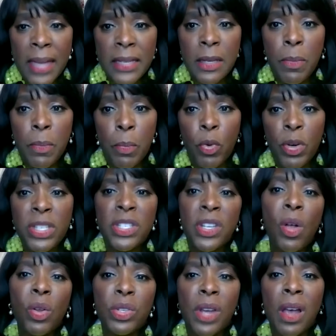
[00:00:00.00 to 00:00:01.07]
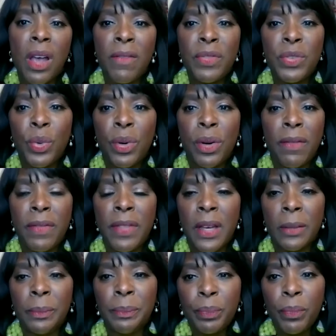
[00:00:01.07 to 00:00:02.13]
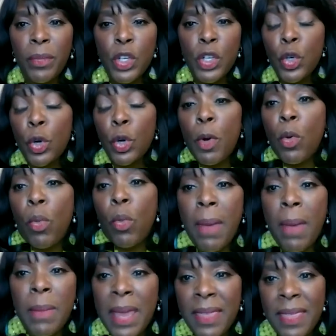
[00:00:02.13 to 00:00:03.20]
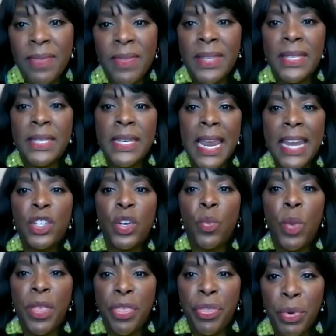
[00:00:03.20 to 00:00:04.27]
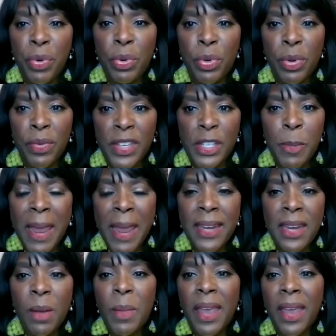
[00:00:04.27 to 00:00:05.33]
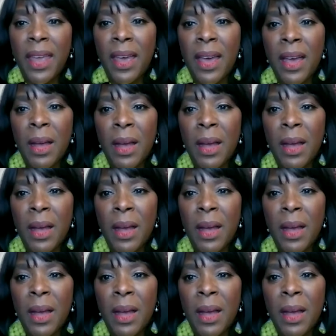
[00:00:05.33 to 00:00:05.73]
as a result of sort of the triple whammy that this nation went through during this pandemic,